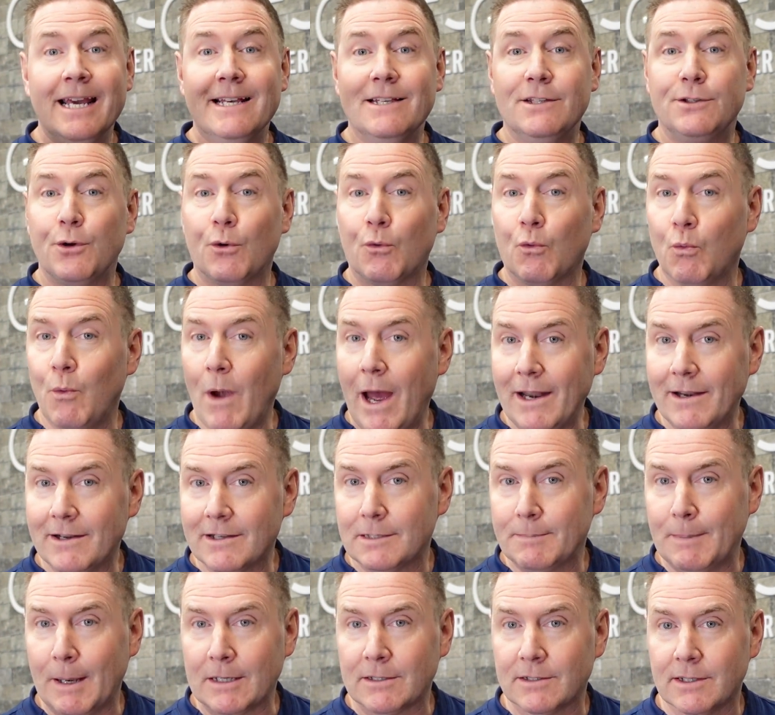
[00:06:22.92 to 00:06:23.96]
is your retina
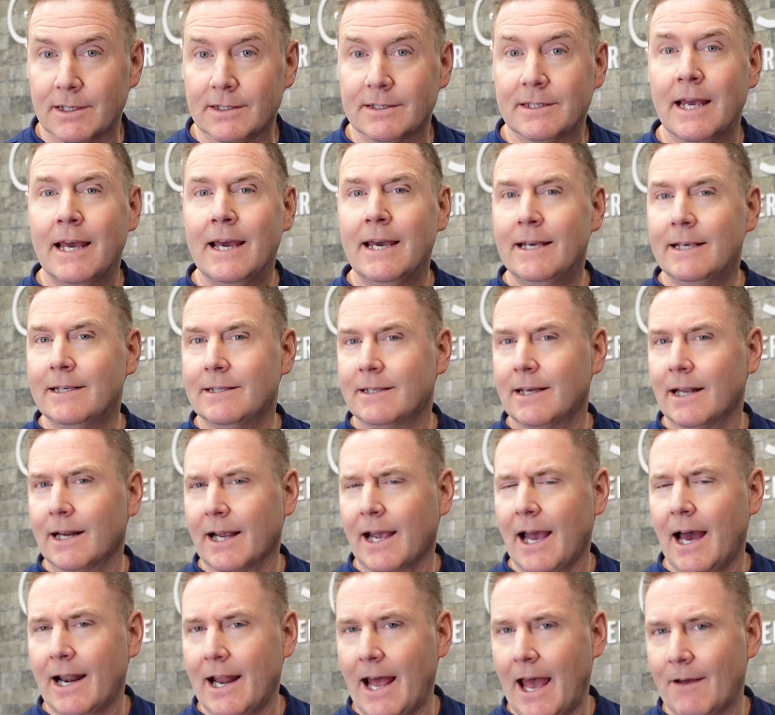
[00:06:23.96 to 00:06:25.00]
specialist is going to
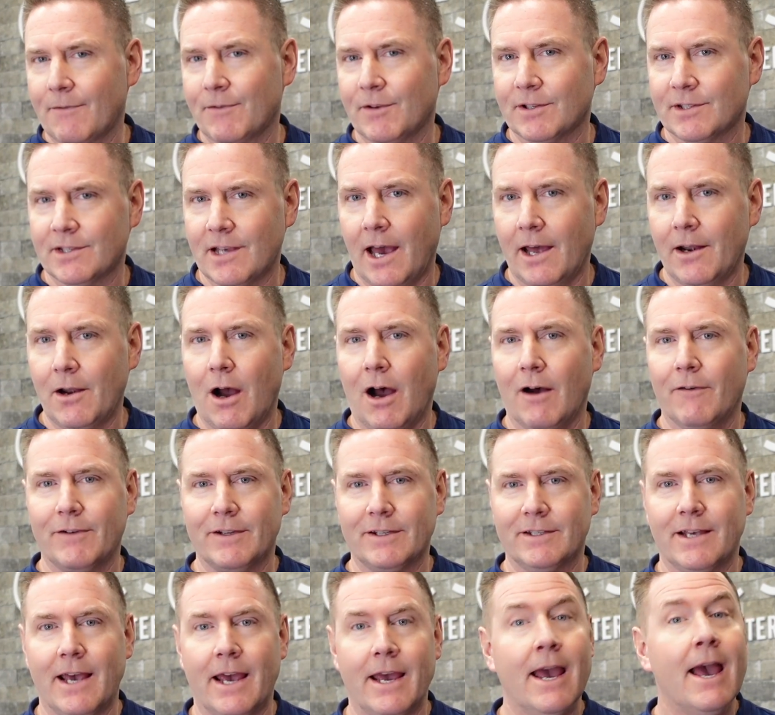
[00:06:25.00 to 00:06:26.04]
kind of have to sign off and
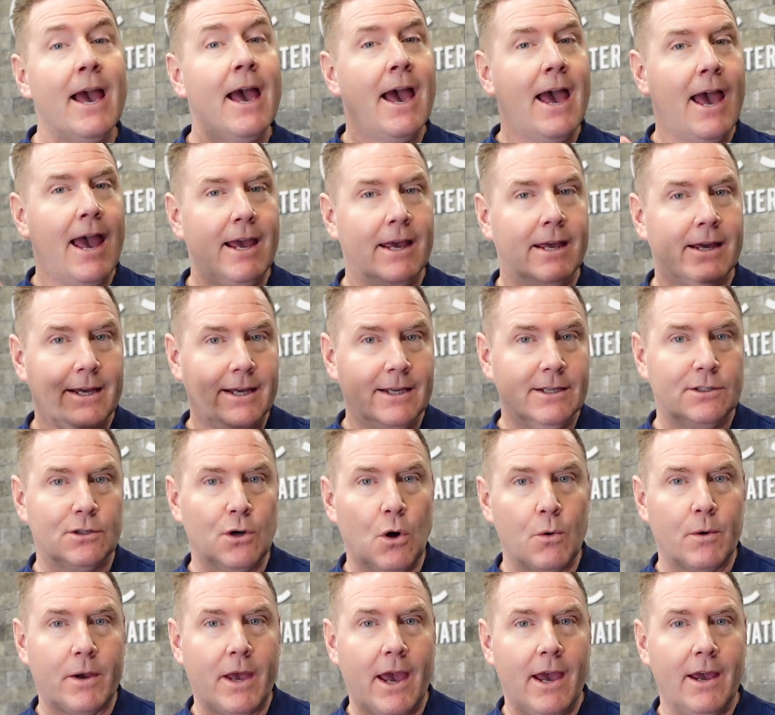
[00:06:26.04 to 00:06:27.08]
say, hey, it's
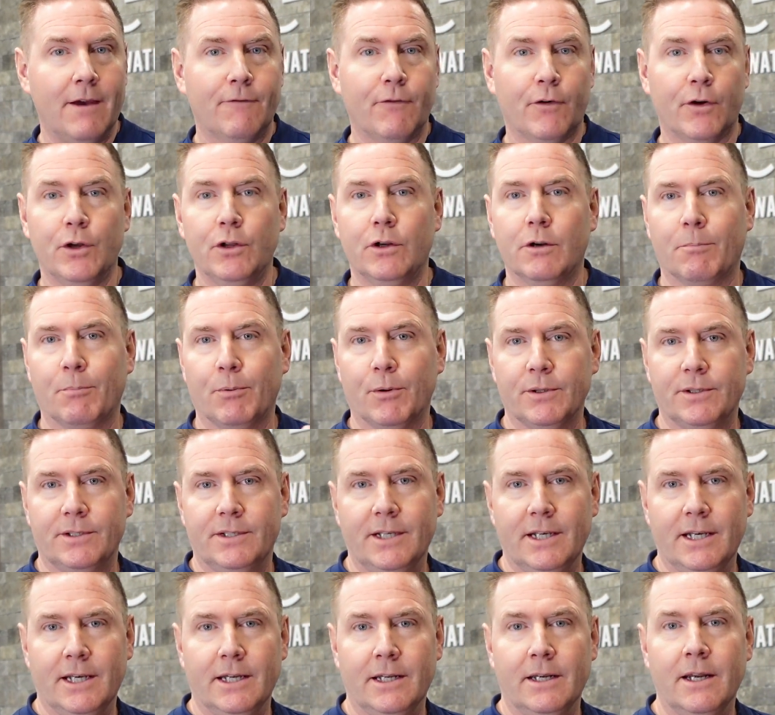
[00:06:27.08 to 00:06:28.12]
okay for you to
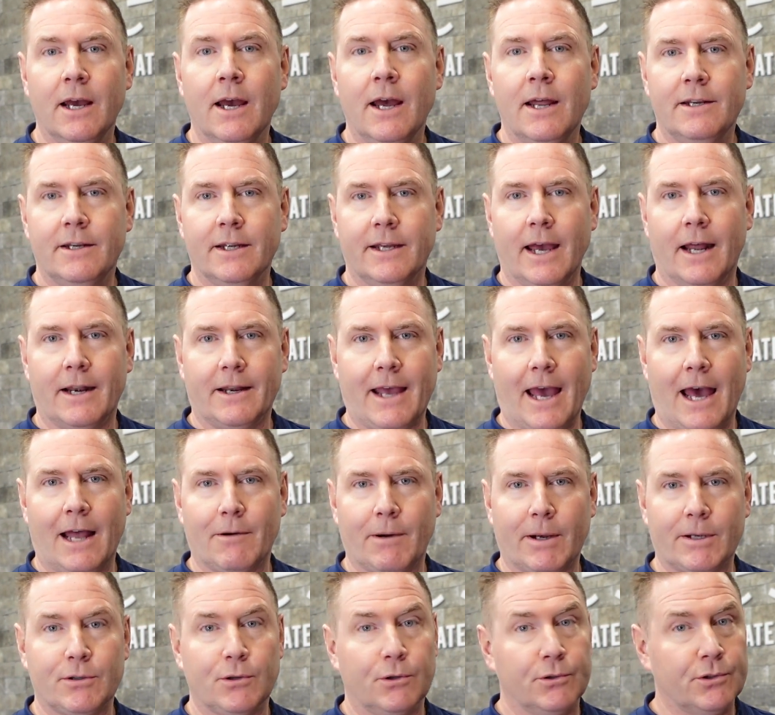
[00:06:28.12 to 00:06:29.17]
proceed to get
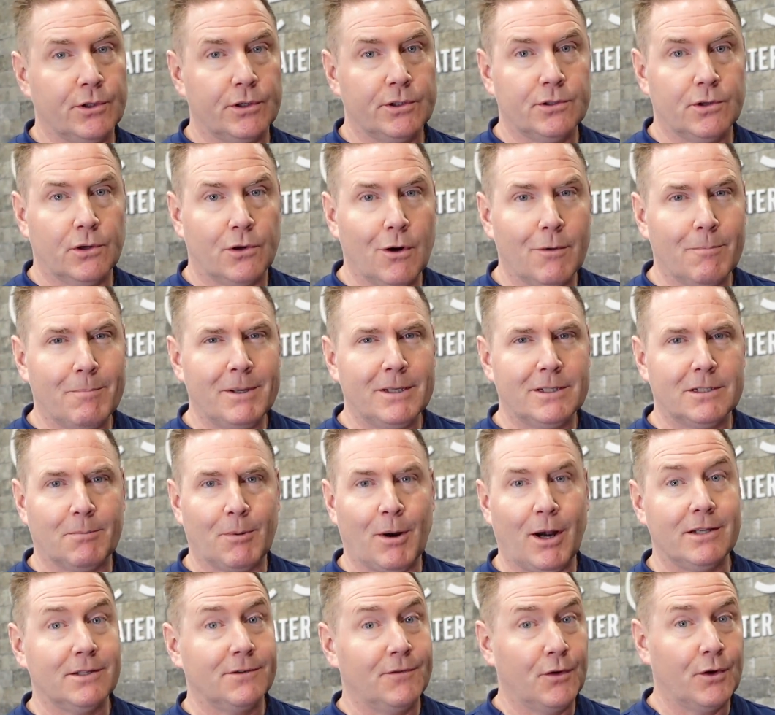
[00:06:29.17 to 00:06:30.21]
cataract surgery. So don't be
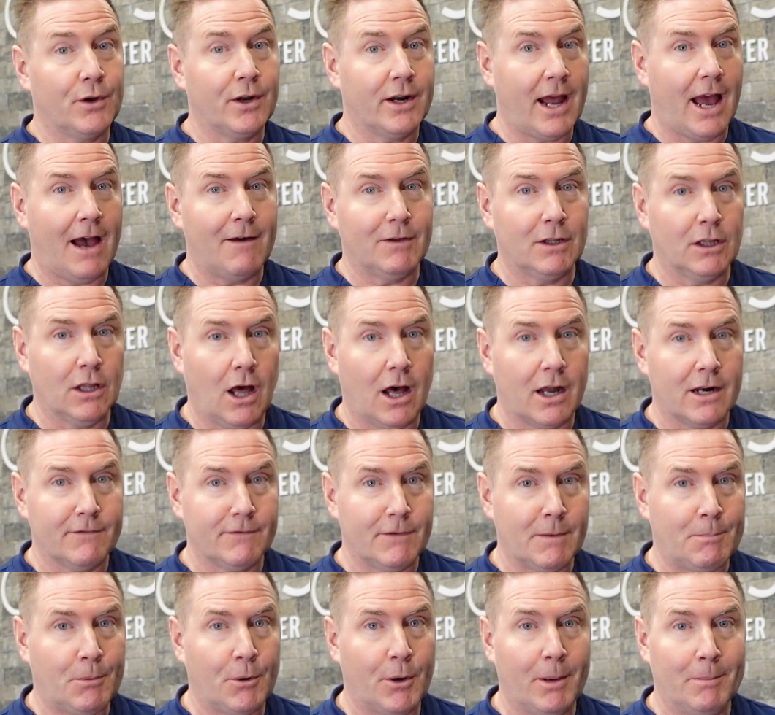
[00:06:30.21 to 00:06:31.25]
surprised if you're going to have a lot of
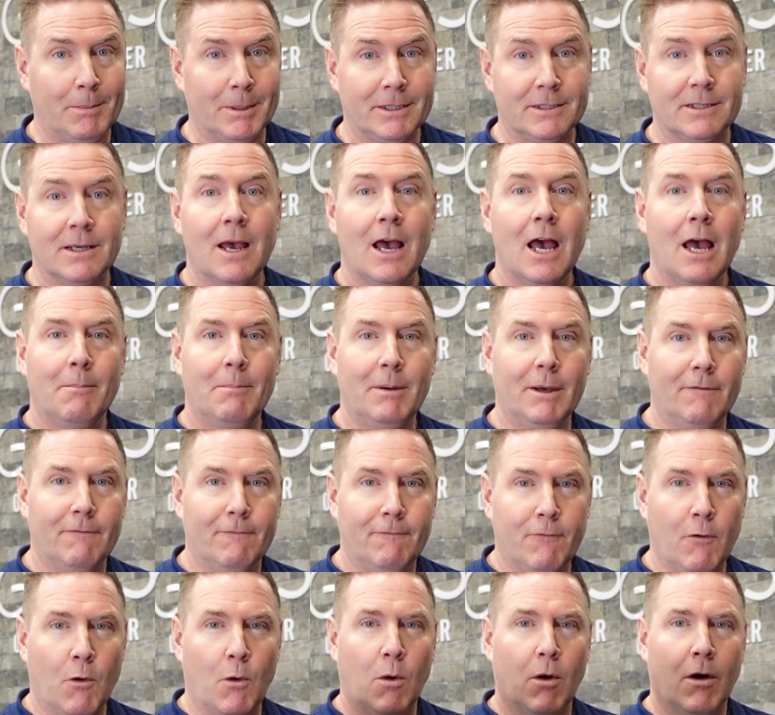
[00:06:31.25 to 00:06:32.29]
appointments
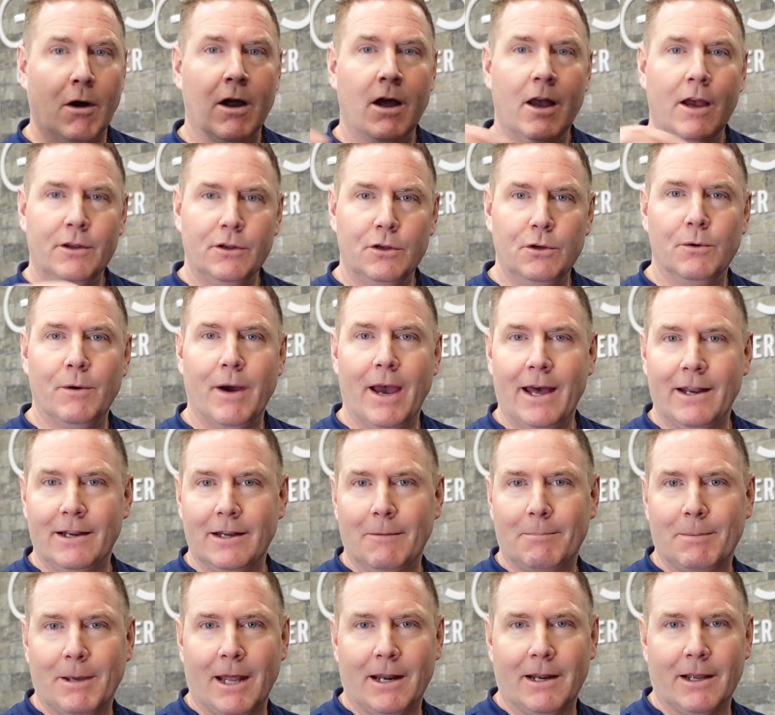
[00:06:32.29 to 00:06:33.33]
before you end
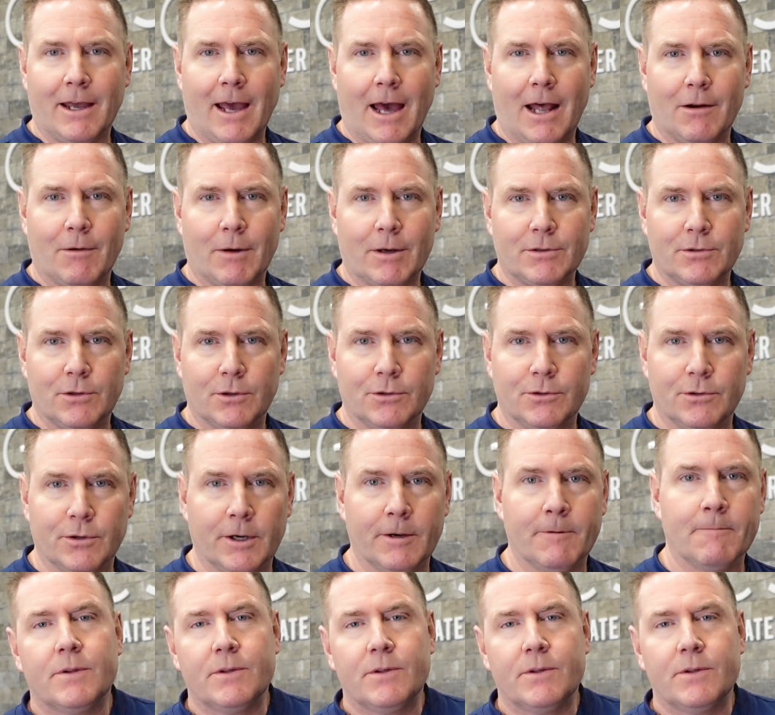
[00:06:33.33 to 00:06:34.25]
up getting cataract surgery.